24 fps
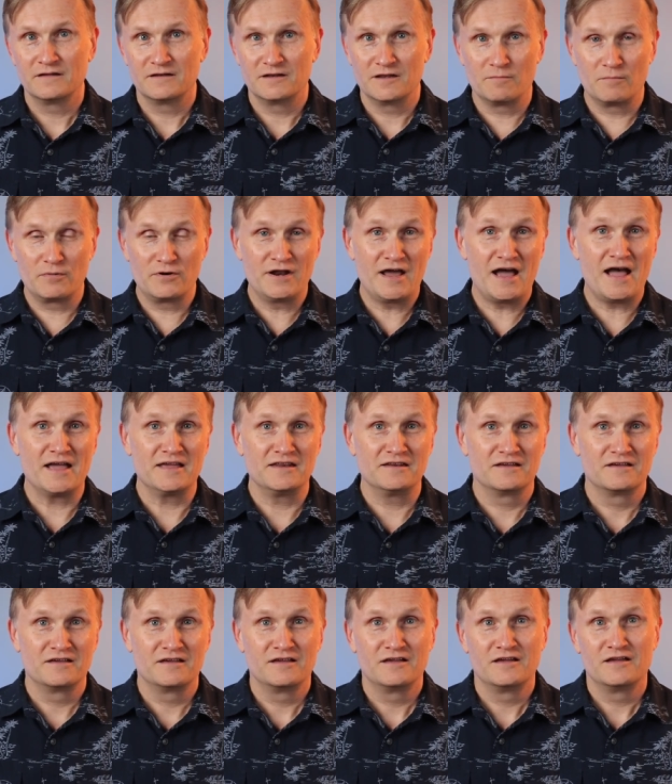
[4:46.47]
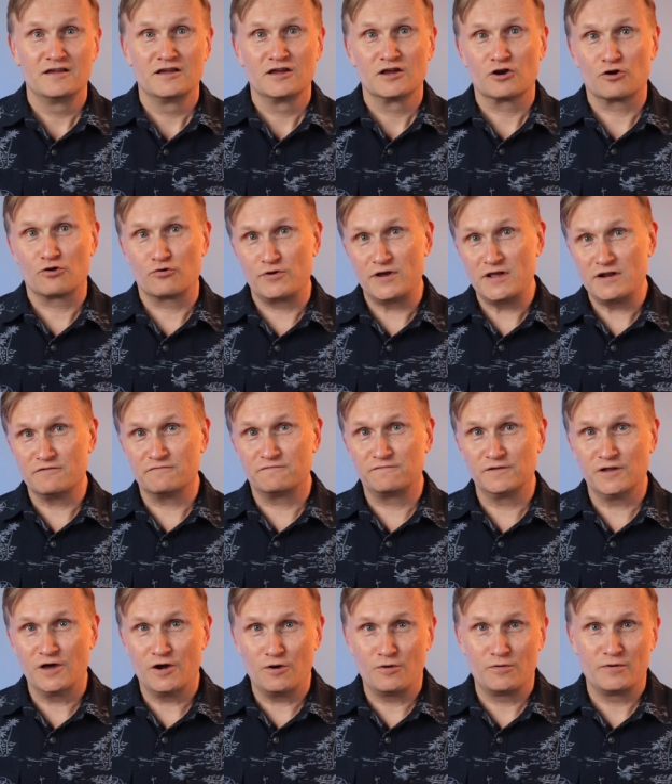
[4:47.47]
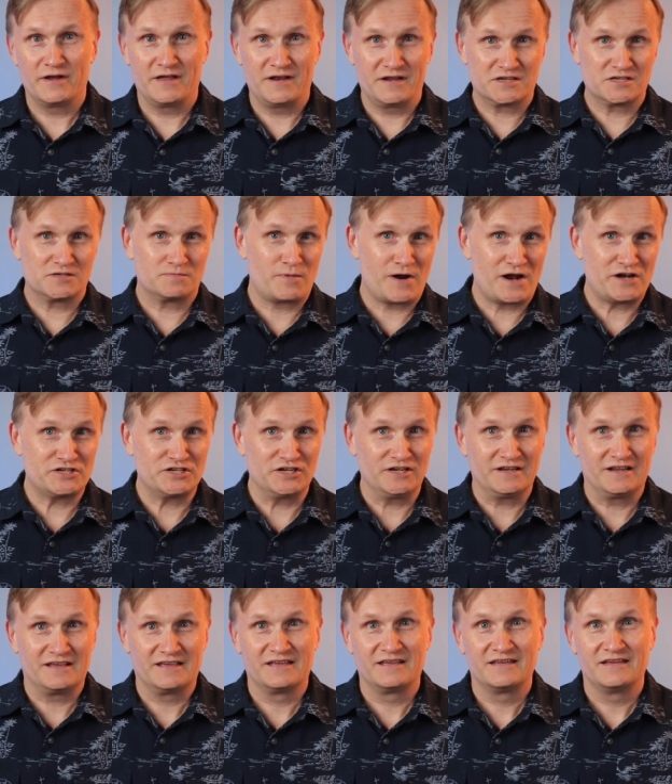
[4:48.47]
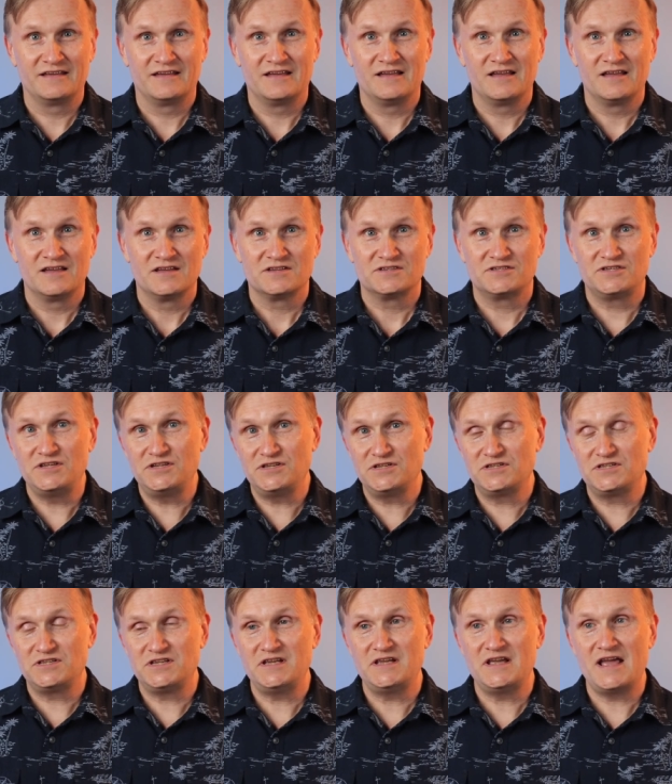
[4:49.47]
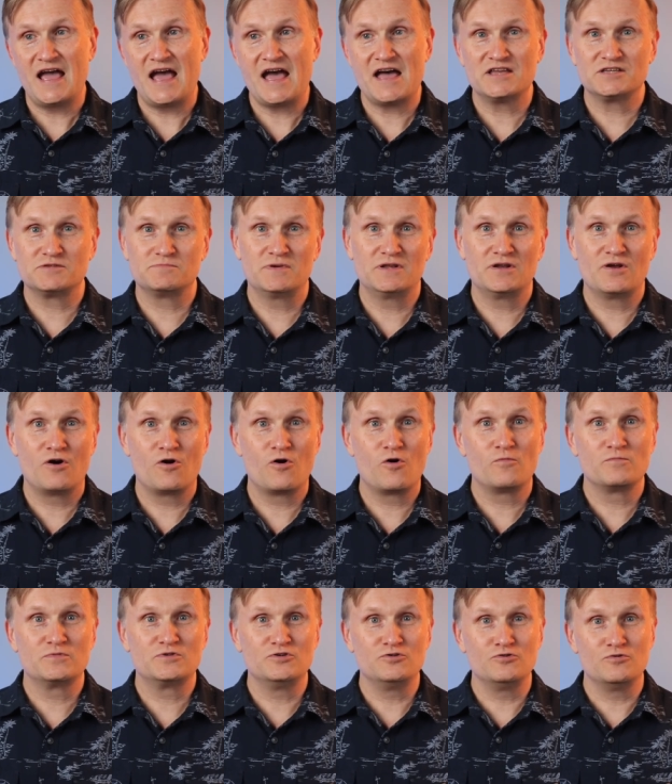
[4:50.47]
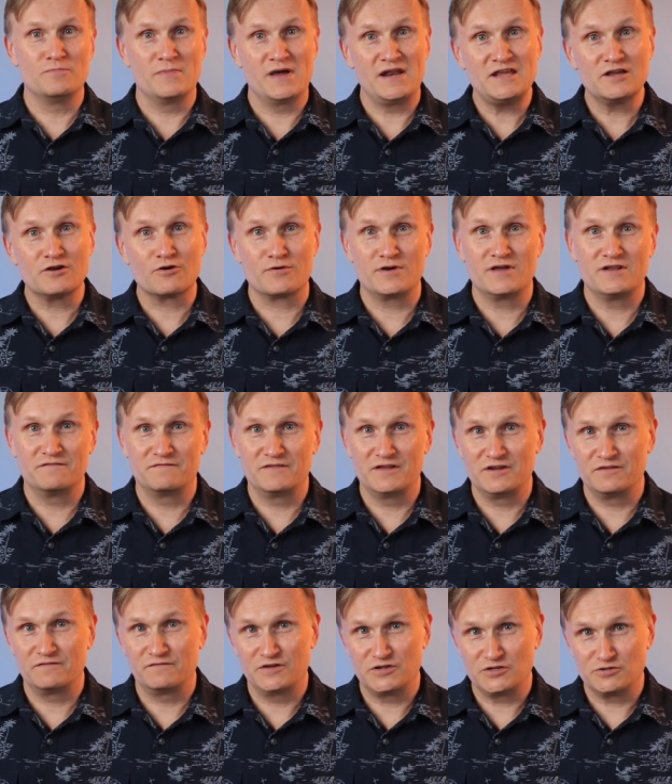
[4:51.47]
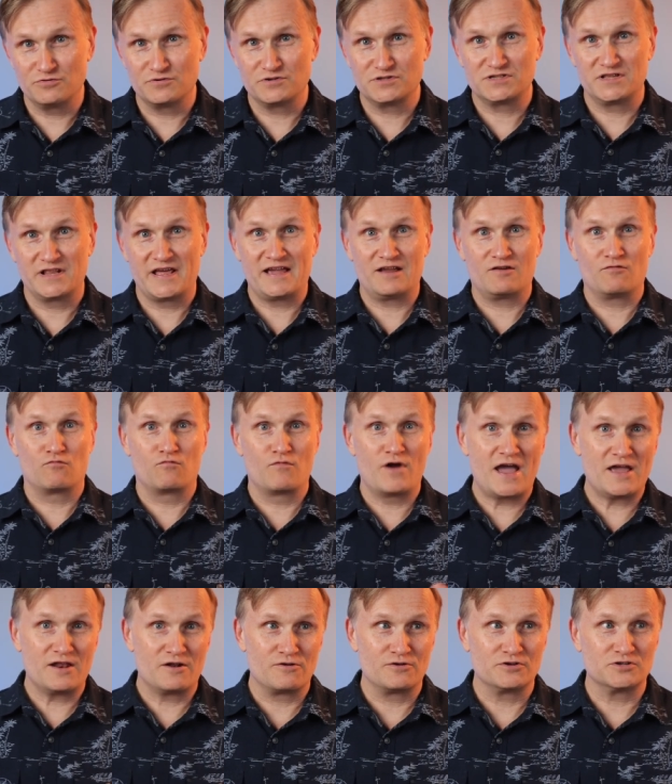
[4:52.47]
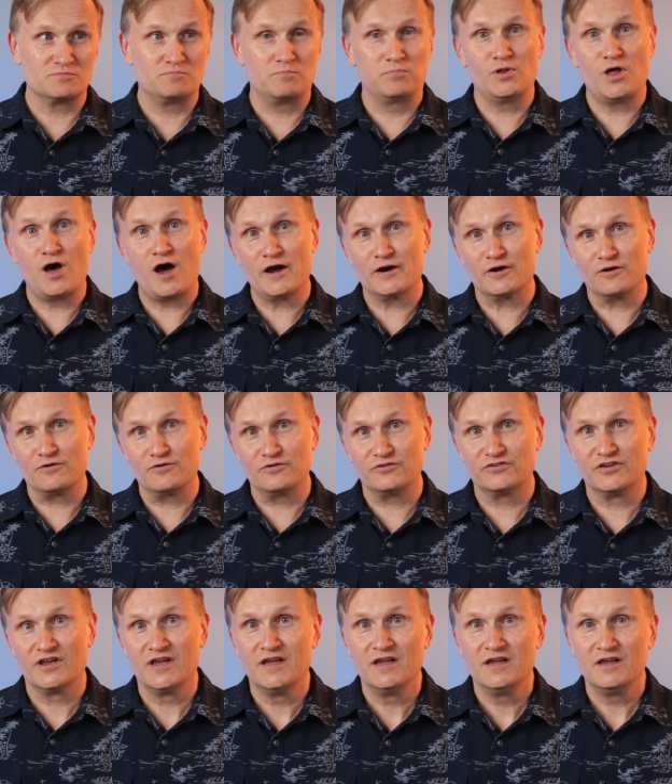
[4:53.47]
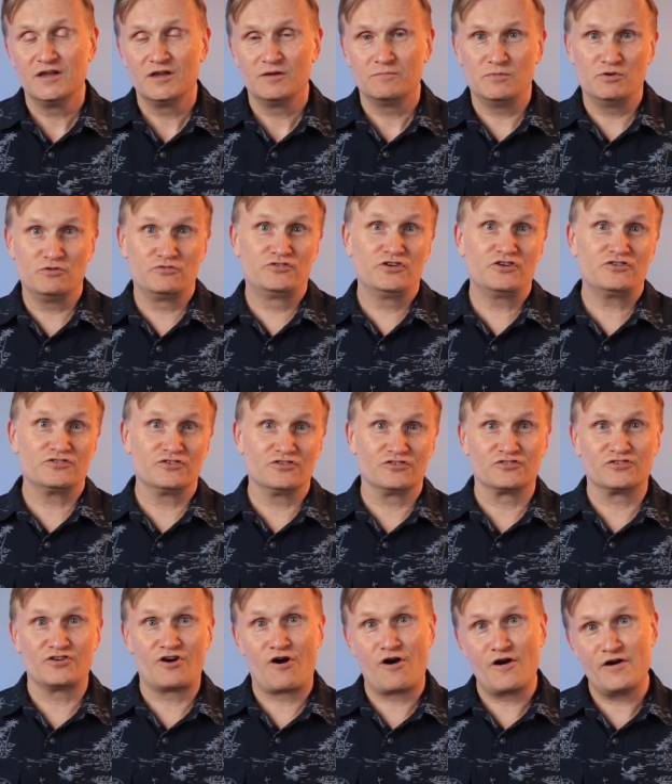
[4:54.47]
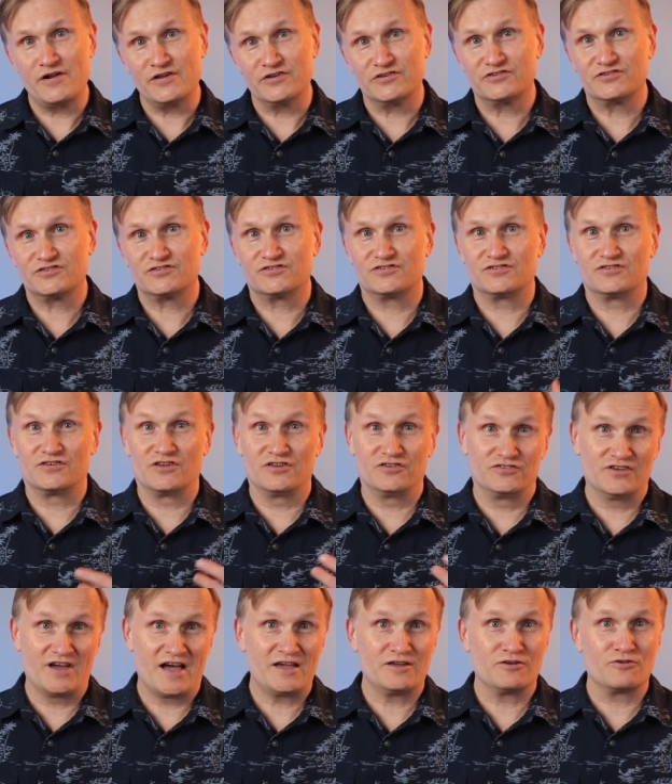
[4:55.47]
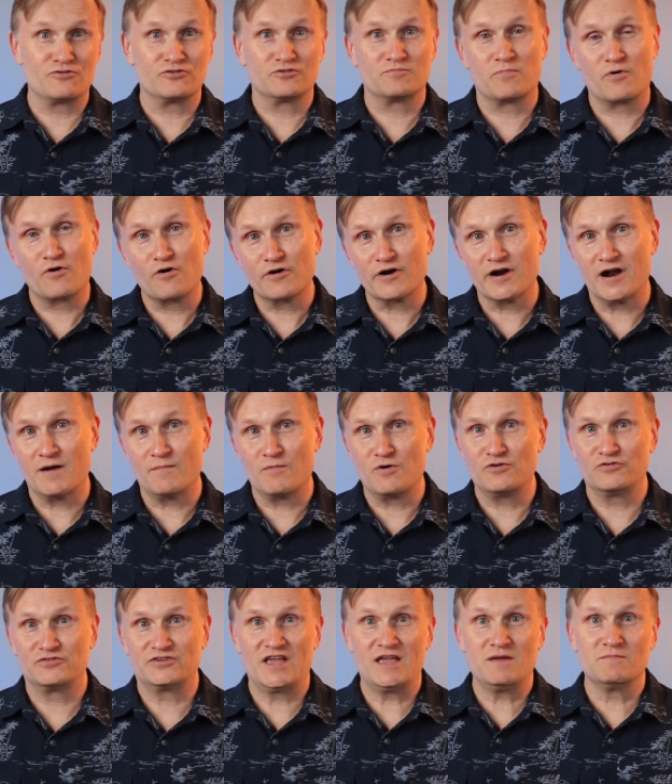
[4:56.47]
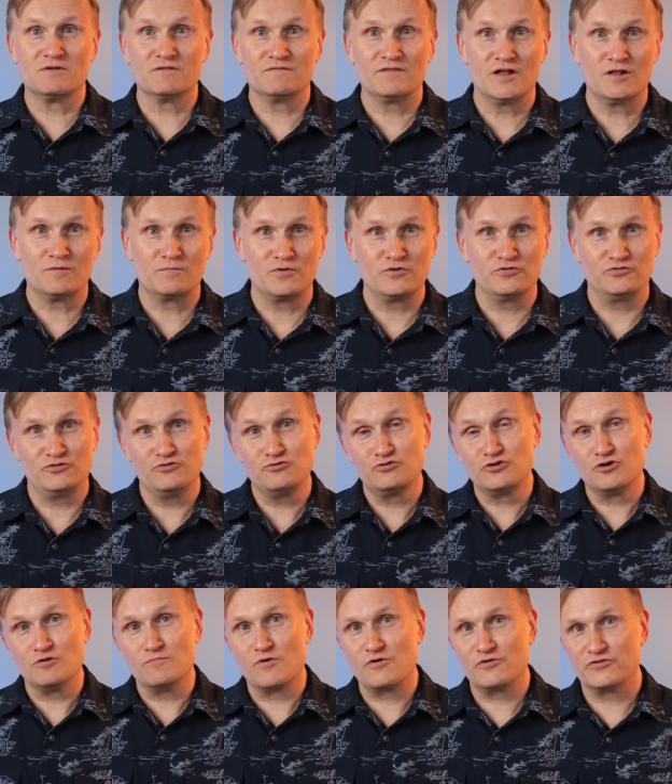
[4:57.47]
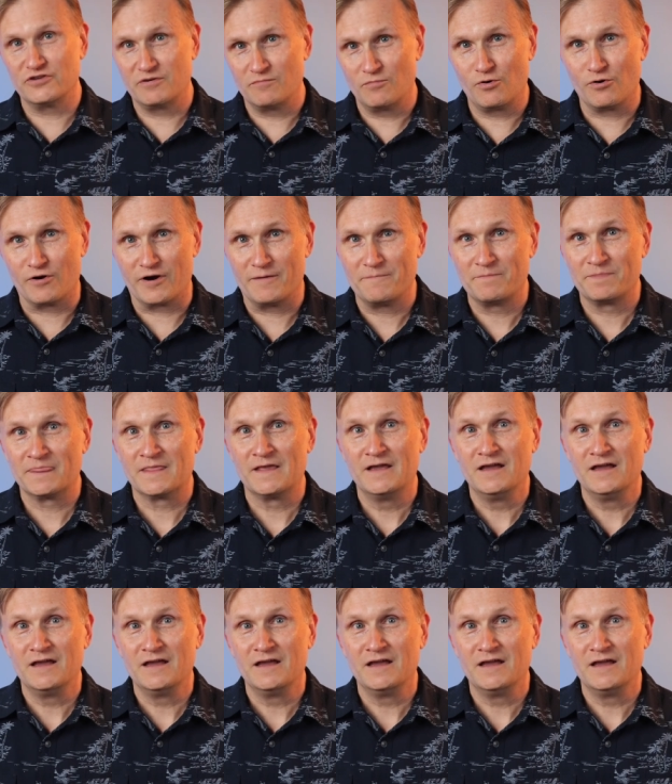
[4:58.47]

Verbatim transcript: Number 9, creative flow and expression. CGC has been home to many creative individuals like writers, bloggers, musicians, artists, designers, programmers, game developers, YouTubers, and more.